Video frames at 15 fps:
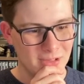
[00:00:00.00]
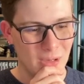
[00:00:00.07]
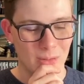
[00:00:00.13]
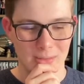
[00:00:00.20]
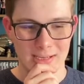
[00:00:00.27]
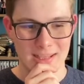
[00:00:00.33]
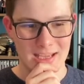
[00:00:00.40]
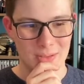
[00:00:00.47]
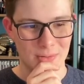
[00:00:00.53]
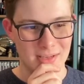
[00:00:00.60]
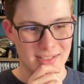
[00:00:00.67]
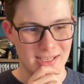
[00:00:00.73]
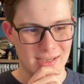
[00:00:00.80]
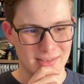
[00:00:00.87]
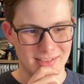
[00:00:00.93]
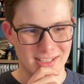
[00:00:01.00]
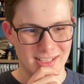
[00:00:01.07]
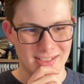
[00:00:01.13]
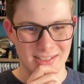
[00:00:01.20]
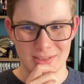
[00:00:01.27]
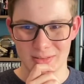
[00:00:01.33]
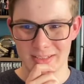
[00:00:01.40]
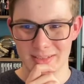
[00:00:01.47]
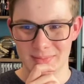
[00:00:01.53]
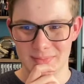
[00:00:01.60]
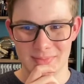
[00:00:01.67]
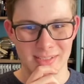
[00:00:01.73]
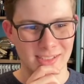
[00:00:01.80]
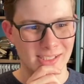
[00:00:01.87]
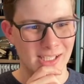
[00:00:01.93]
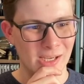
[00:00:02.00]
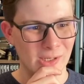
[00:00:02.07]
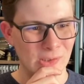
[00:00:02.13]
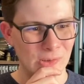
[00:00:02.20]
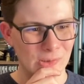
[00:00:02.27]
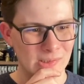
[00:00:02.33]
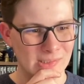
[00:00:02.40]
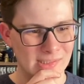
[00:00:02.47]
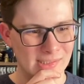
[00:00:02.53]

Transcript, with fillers: Okay, that one is now 60 quid. No.